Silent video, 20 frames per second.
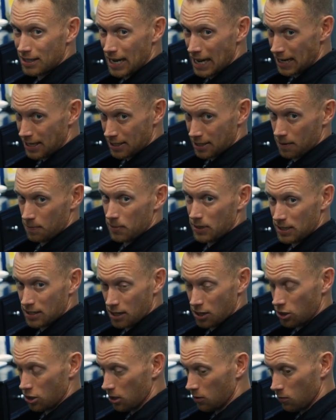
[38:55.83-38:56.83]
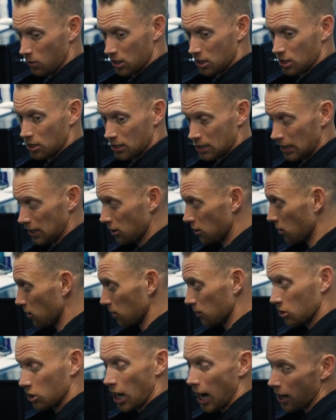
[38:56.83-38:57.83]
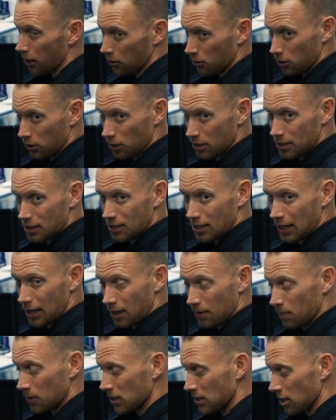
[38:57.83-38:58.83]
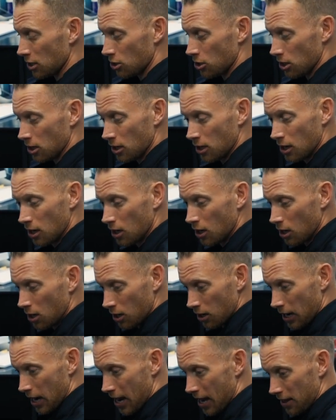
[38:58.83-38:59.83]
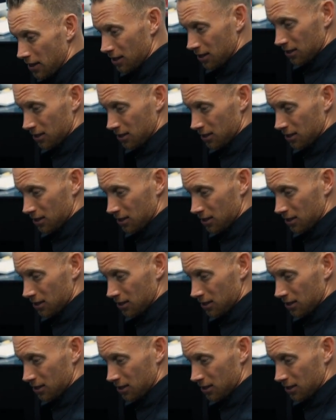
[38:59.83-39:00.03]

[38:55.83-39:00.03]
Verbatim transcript: seiza position, which is like your childhood sitting position. Uh,